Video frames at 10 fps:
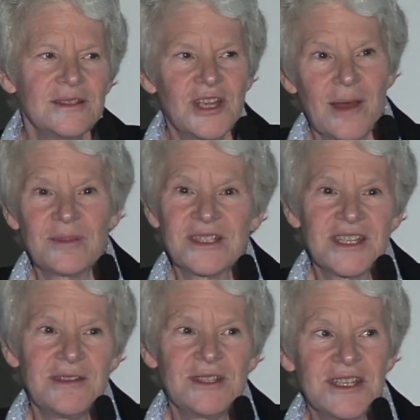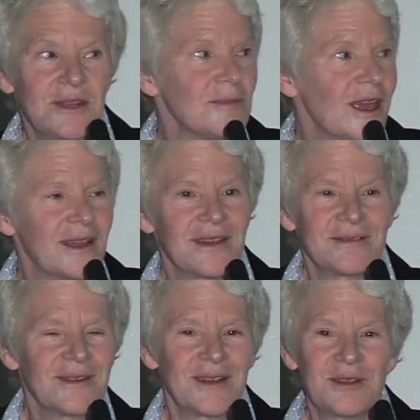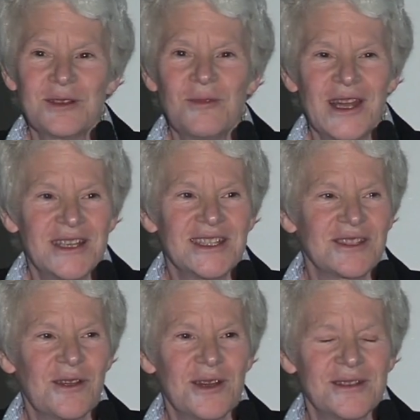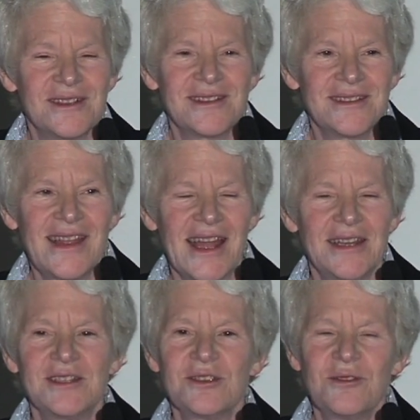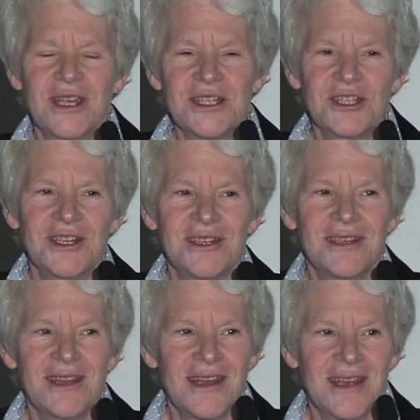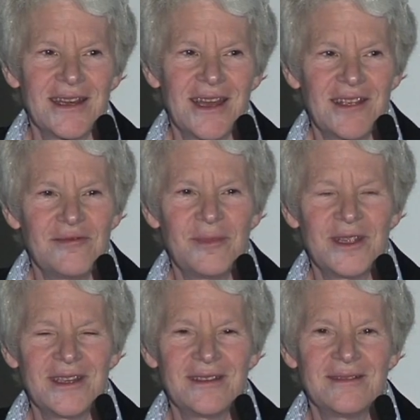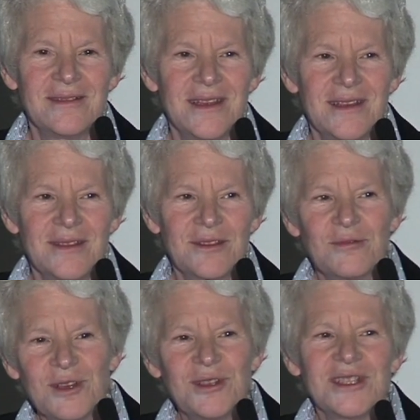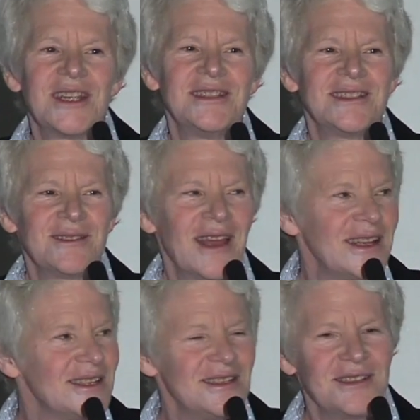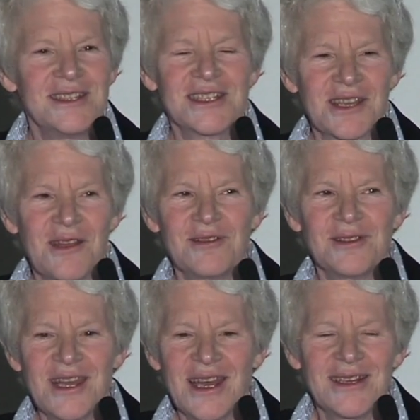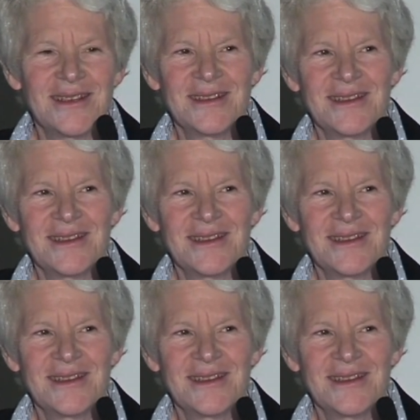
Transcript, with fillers: Chaplaincy seemed like a good way to start that integration, and I've been thrilled and delighted to discover that